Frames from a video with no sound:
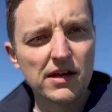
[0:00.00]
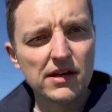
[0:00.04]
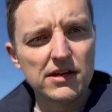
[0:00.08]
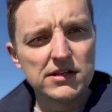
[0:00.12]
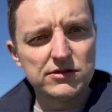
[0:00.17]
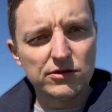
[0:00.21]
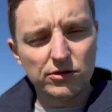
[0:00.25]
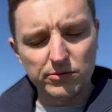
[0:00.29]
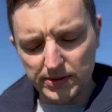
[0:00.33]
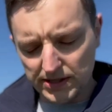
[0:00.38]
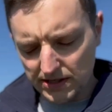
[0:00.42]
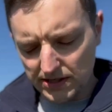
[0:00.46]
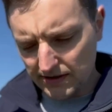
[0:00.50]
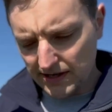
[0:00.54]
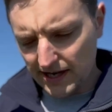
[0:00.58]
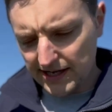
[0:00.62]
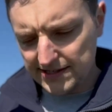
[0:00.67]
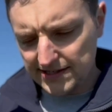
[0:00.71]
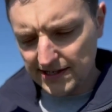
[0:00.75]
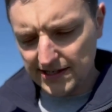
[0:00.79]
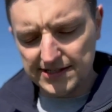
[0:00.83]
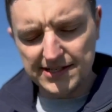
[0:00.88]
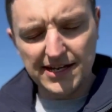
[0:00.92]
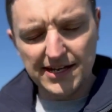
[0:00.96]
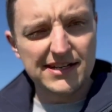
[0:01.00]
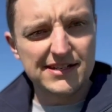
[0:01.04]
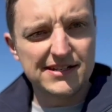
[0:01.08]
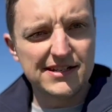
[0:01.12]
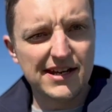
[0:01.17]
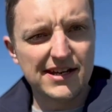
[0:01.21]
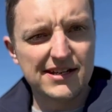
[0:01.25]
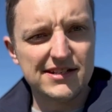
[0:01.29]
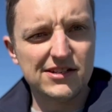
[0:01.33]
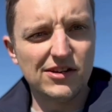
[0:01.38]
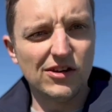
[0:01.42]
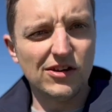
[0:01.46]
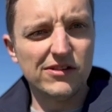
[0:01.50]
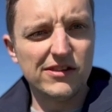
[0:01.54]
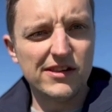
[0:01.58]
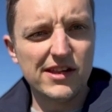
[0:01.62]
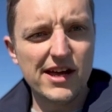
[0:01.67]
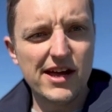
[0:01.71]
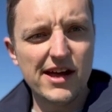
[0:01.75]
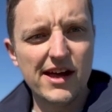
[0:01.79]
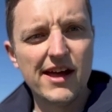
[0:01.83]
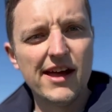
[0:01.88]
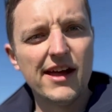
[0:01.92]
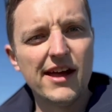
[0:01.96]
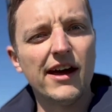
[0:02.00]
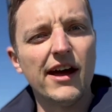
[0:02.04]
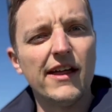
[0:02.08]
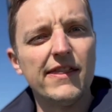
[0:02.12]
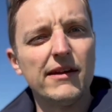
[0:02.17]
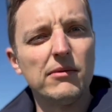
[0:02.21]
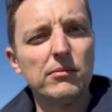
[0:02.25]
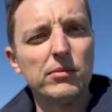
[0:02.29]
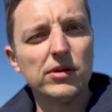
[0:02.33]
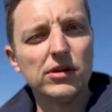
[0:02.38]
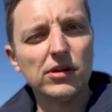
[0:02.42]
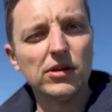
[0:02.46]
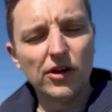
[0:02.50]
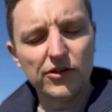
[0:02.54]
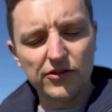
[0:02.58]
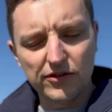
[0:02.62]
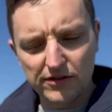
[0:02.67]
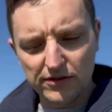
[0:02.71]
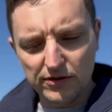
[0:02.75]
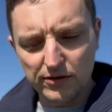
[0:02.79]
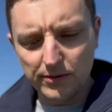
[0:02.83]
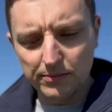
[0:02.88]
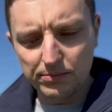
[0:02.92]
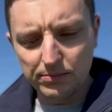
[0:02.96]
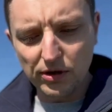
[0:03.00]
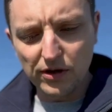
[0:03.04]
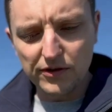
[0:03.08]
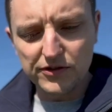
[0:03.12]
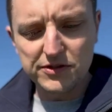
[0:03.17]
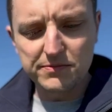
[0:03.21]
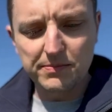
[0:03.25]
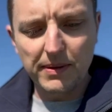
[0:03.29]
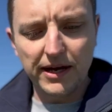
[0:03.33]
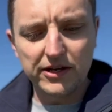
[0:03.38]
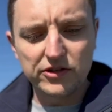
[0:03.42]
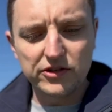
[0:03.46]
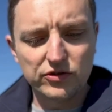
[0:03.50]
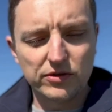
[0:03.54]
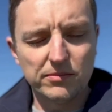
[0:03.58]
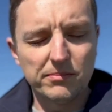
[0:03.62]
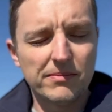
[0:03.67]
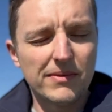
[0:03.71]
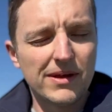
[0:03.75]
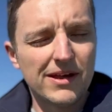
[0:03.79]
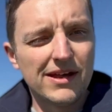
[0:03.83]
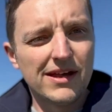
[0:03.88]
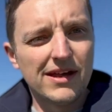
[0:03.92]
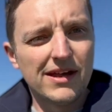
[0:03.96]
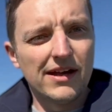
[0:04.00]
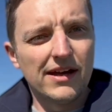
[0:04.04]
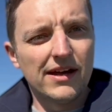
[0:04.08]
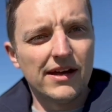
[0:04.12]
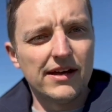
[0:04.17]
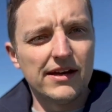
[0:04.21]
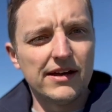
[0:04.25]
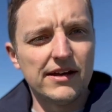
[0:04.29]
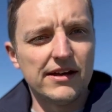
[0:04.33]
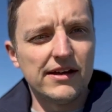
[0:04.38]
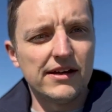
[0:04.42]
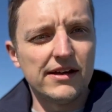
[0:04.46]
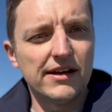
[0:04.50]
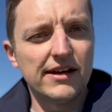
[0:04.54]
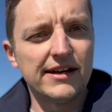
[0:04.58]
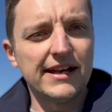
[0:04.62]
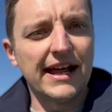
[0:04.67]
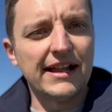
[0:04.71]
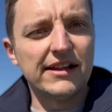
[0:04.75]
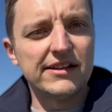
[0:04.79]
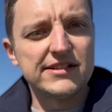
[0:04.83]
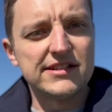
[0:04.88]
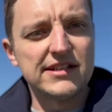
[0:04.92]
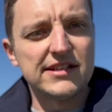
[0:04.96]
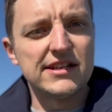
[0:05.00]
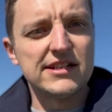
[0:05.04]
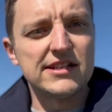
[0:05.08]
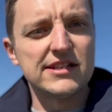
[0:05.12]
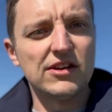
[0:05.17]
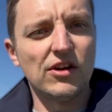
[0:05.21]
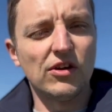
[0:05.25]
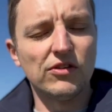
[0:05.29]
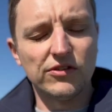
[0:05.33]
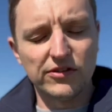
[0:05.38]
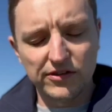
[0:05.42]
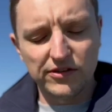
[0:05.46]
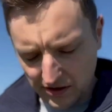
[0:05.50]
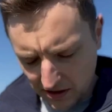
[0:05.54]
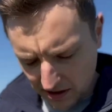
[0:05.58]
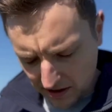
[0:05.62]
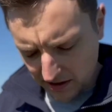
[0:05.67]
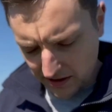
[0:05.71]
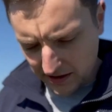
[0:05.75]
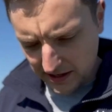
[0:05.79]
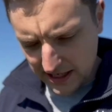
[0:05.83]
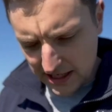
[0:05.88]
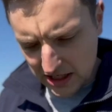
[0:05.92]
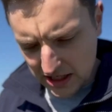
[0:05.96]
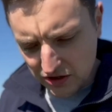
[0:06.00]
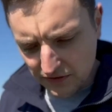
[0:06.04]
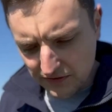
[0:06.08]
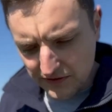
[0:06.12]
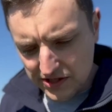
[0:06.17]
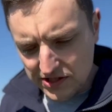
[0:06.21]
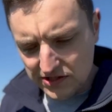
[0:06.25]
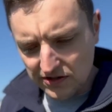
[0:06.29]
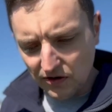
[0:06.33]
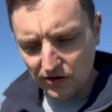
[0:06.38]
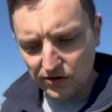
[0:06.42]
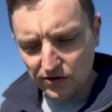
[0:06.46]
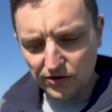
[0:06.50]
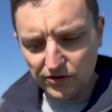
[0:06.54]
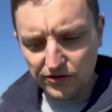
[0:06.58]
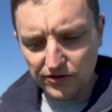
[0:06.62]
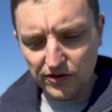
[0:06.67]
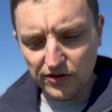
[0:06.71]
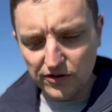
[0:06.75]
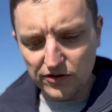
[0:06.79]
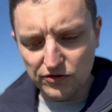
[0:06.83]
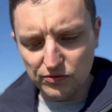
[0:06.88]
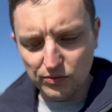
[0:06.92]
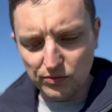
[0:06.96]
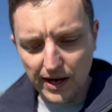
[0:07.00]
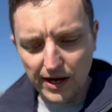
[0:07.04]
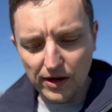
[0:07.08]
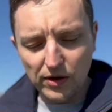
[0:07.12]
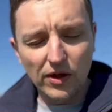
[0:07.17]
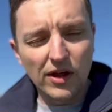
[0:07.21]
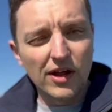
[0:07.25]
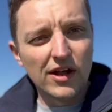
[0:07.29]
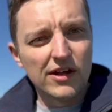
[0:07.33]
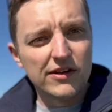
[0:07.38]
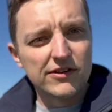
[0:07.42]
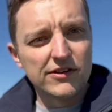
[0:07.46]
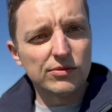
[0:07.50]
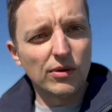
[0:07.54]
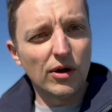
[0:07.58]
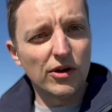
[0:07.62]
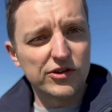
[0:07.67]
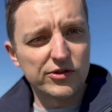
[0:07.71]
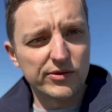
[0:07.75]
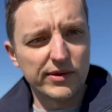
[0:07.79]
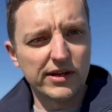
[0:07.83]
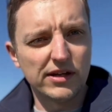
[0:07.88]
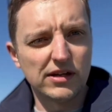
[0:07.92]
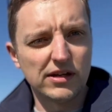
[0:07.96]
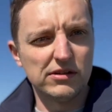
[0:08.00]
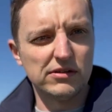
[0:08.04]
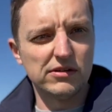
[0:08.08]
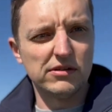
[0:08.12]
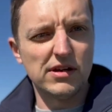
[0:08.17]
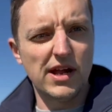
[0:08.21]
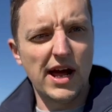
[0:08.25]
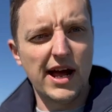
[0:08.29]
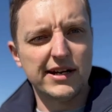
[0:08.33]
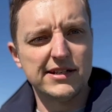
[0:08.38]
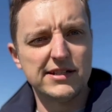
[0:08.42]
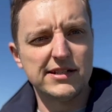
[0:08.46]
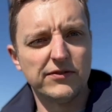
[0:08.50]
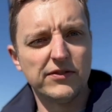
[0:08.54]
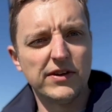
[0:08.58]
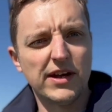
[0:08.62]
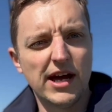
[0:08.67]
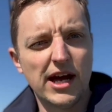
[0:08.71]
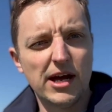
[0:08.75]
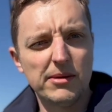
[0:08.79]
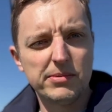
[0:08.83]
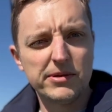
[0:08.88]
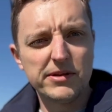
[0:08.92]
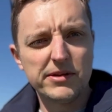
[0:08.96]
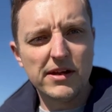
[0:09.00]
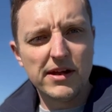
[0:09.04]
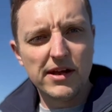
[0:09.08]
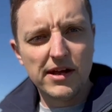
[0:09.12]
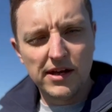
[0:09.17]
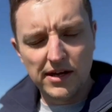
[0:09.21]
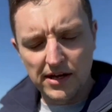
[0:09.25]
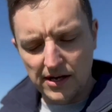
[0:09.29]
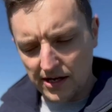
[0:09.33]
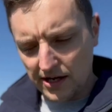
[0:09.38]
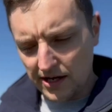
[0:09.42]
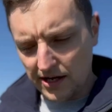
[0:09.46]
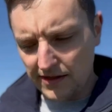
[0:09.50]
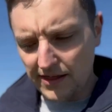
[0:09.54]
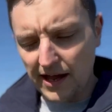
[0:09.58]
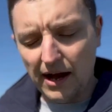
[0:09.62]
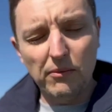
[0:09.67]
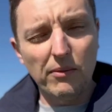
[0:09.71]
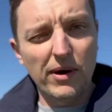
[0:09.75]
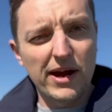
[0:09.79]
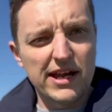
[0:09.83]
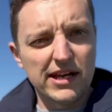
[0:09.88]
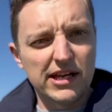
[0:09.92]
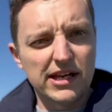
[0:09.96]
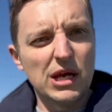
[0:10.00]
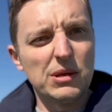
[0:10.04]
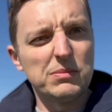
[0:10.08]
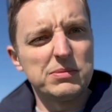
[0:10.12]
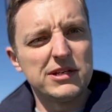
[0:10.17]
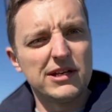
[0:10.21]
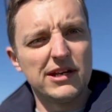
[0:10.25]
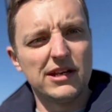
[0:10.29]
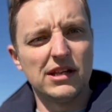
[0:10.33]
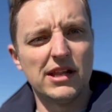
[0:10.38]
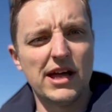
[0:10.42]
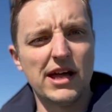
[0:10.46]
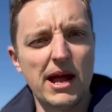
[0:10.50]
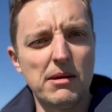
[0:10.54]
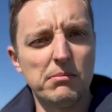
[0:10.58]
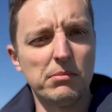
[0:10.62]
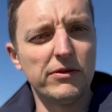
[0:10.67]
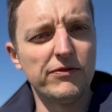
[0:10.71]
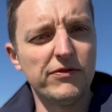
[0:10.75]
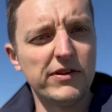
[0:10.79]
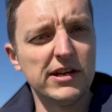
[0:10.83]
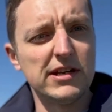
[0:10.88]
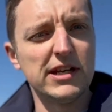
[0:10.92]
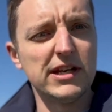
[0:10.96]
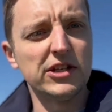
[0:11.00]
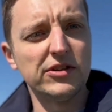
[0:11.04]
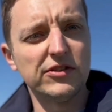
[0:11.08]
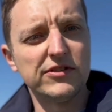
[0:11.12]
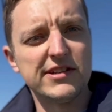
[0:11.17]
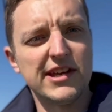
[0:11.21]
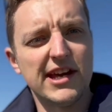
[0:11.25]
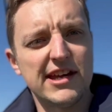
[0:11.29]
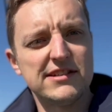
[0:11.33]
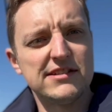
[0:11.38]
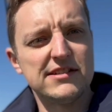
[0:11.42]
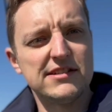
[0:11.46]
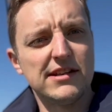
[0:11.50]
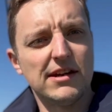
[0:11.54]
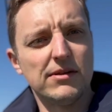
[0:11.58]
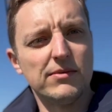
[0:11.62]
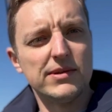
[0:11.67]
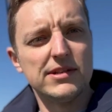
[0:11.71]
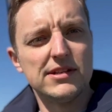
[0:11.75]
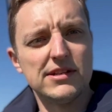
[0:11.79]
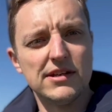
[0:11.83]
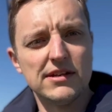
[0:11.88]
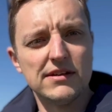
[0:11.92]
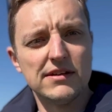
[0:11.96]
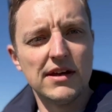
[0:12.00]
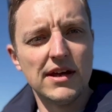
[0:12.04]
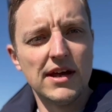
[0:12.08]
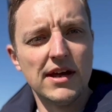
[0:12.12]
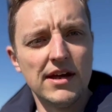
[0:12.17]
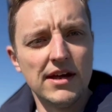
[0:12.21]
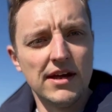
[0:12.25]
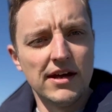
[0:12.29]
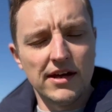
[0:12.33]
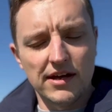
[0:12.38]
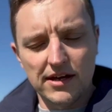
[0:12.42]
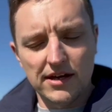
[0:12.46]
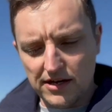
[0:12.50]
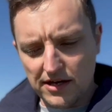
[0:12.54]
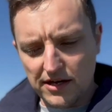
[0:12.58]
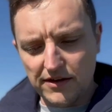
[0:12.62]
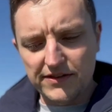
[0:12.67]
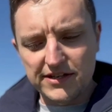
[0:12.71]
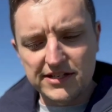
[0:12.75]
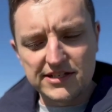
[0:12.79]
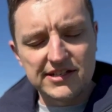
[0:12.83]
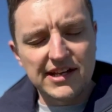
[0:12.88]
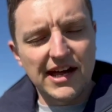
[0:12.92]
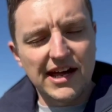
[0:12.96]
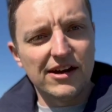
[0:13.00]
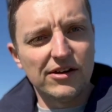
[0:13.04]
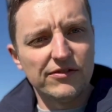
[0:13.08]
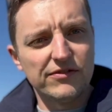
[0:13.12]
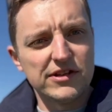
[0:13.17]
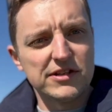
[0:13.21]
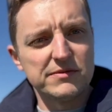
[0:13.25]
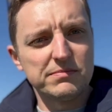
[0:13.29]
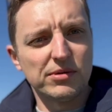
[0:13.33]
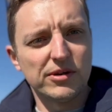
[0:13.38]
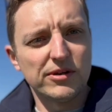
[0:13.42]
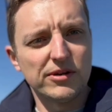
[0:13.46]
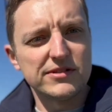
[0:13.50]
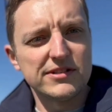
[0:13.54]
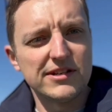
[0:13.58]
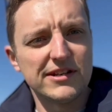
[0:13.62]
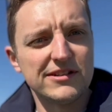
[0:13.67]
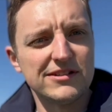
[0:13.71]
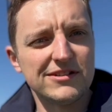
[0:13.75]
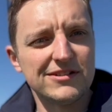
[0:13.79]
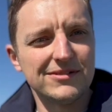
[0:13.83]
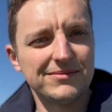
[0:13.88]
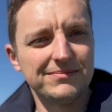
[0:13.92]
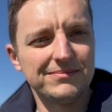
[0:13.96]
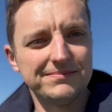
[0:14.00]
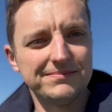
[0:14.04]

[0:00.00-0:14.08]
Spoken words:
So we'll be doing SA10 test on that. And then we'll also do a broad spectrum analysis on each of the soils as well, to also include active carbon. That way it keeps it in line with the initial tests that we did at the start of this process.